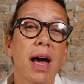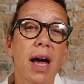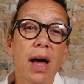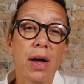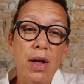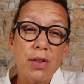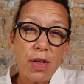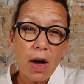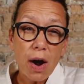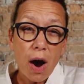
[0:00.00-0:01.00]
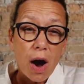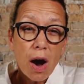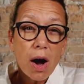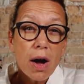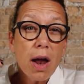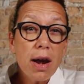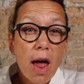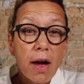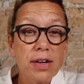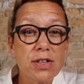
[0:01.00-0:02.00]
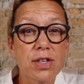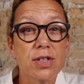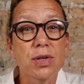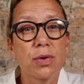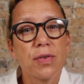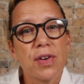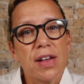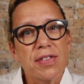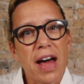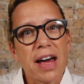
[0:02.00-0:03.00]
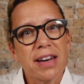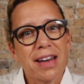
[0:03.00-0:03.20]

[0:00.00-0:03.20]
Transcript: that are aligned to sort of that